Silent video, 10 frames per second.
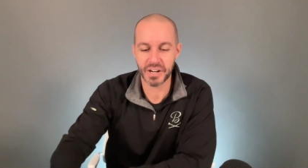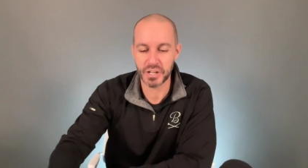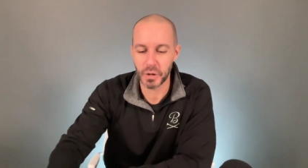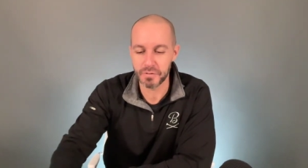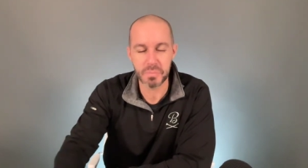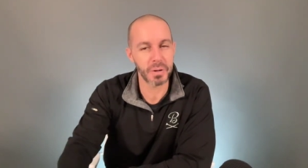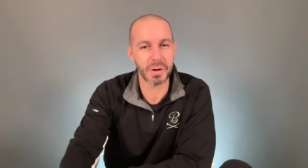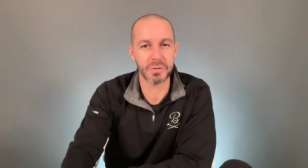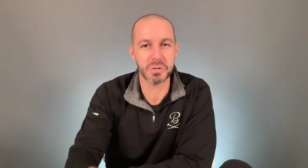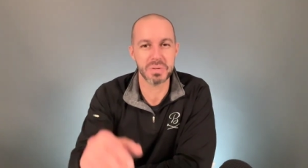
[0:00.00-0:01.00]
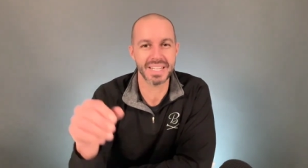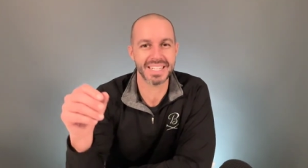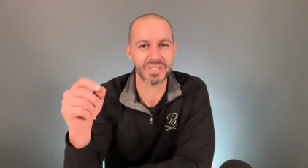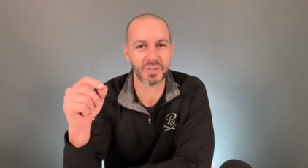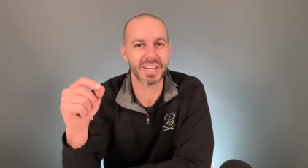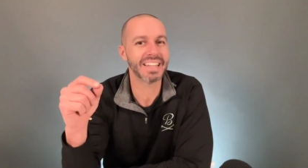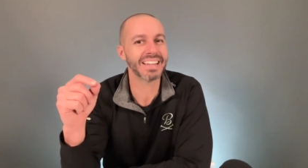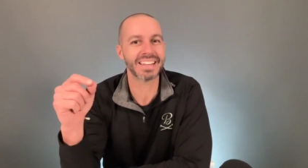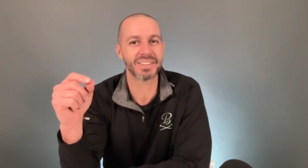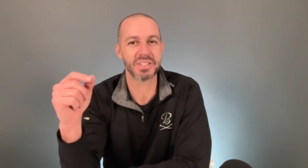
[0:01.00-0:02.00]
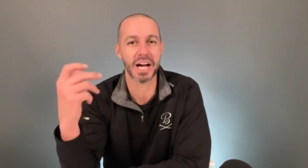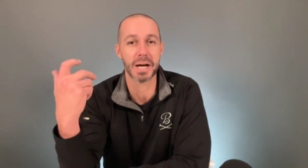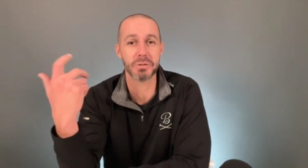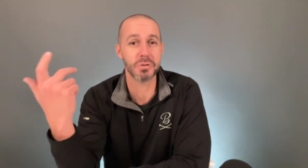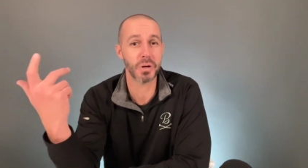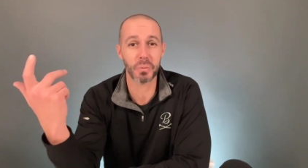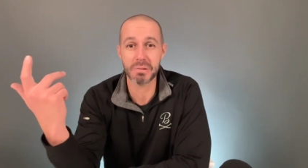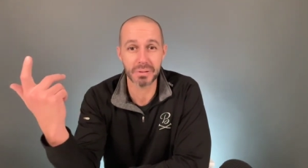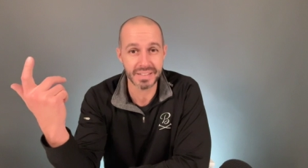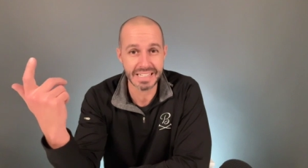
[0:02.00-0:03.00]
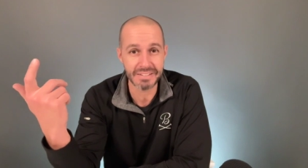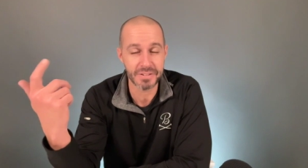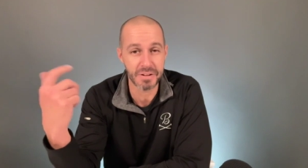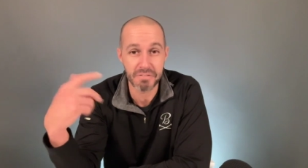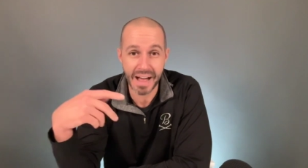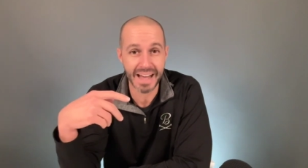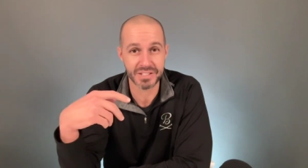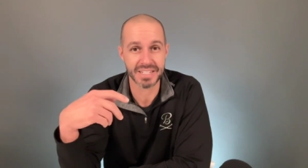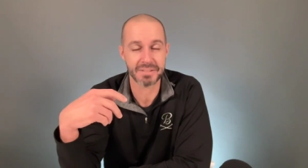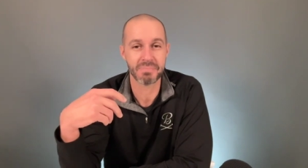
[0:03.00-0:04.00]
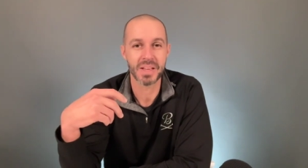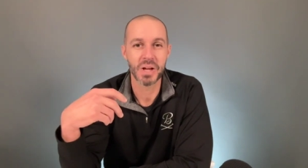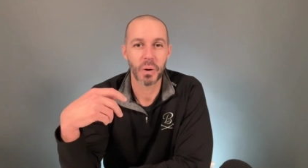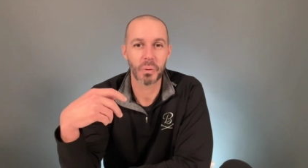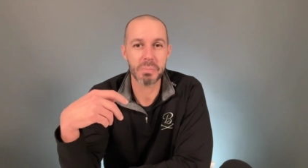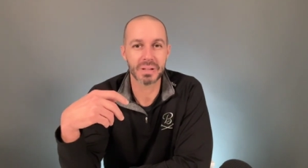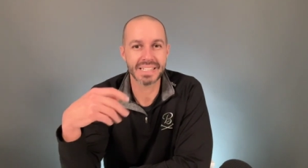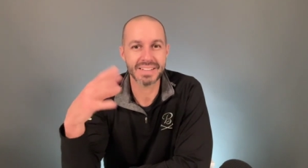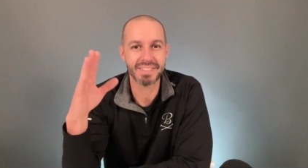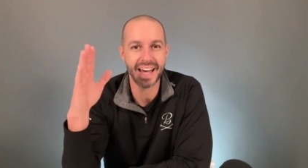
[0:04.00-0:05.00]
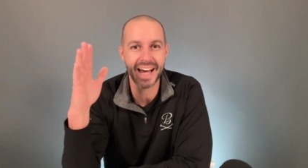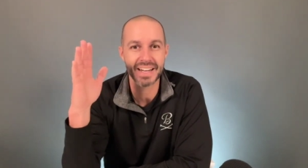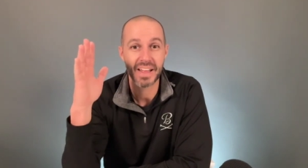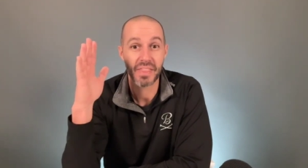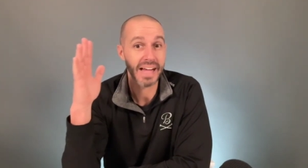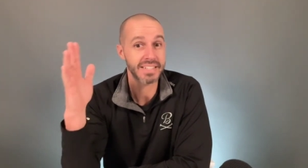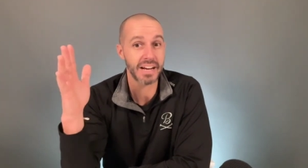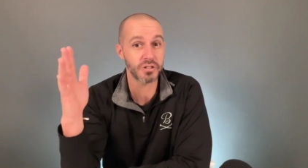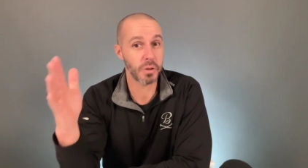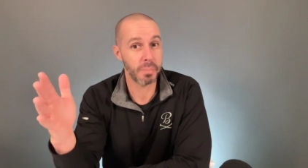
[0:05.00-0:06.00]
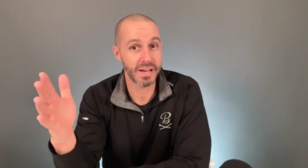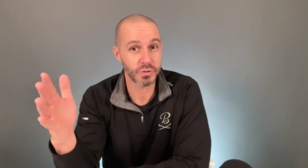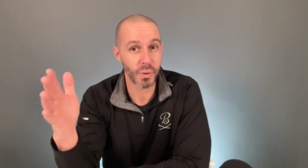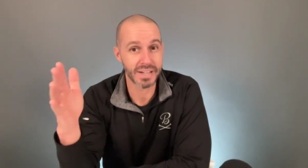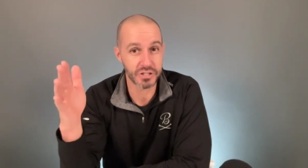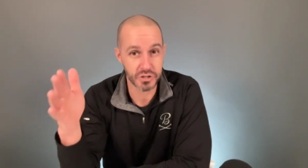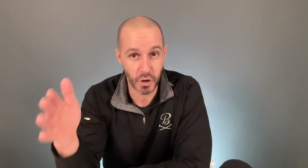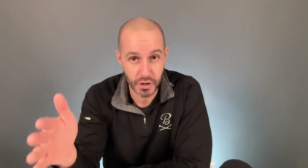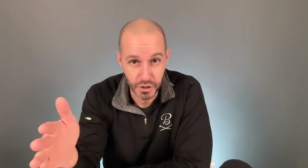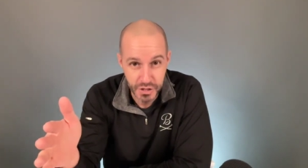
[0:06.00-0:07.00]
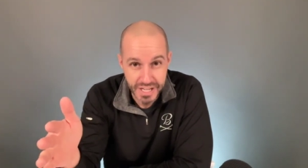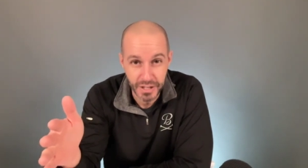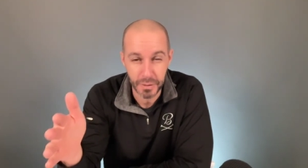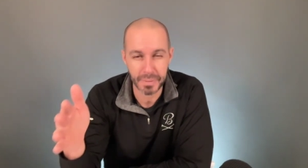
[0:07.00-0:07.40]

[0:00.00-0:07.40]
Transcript: You know, if you've been around New Beginnings for any length of time, you know we believe in fasting. We believe that that's actually the best way to start your year.